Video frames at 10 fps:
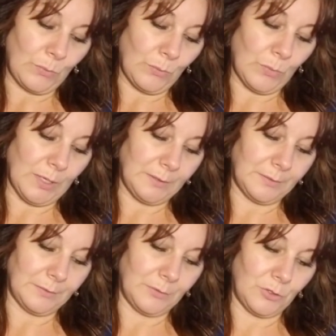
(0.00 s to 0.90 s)
One,
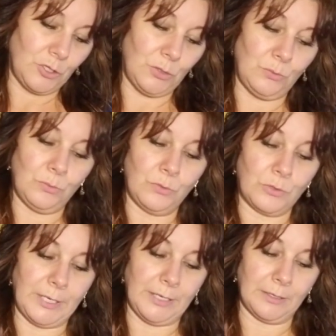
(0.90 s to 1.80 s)
two,
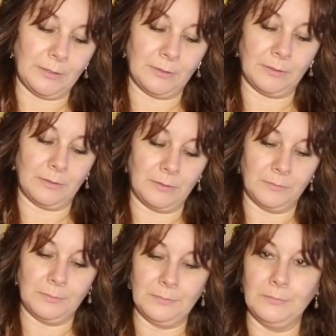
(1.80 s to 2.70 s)
three.
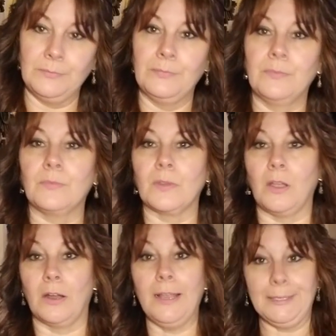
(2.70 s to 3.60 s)

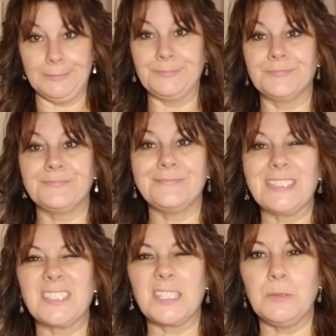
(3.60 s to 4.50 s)
All right,
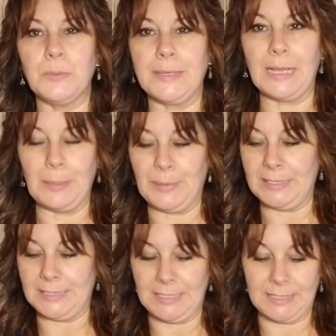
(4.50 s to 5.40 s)
Let's see what we got,
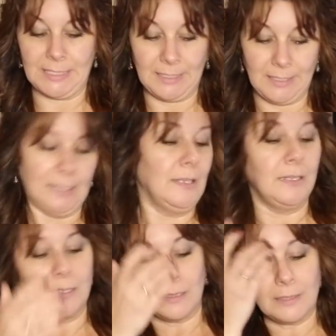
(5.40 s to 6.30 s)
Pisces.
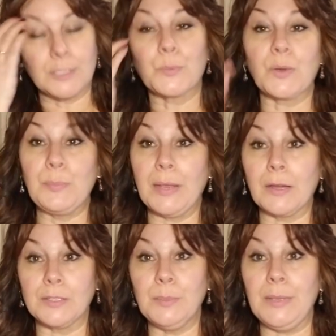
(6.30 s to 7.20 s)
Let's
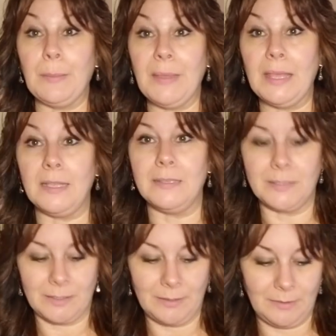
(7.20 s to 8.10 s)
prepare to be
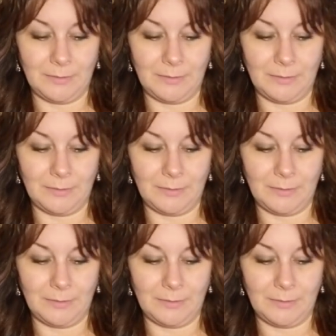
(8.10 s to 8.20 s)
amazed.